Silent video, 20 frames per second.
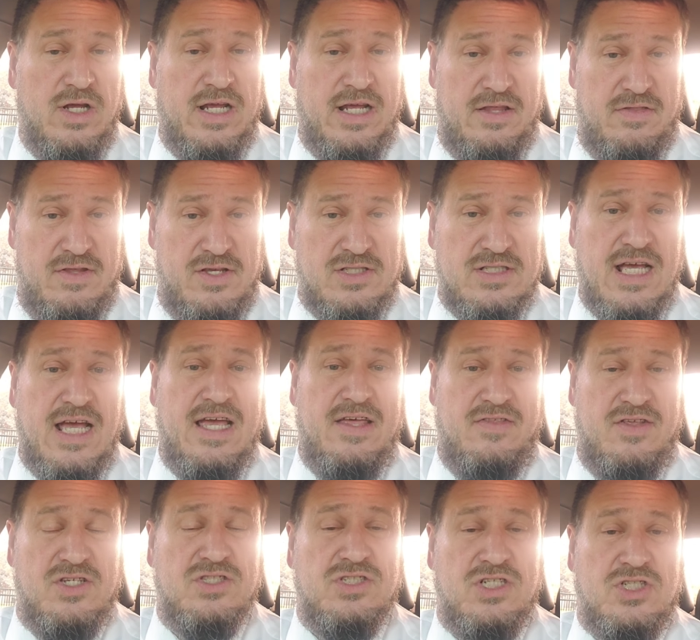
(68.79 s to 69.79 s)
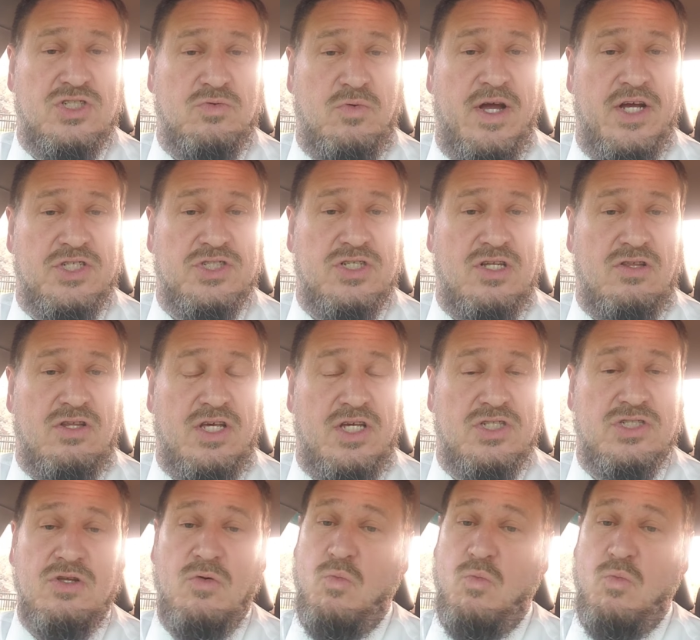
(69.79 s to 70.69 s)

in this, in this situation, at least.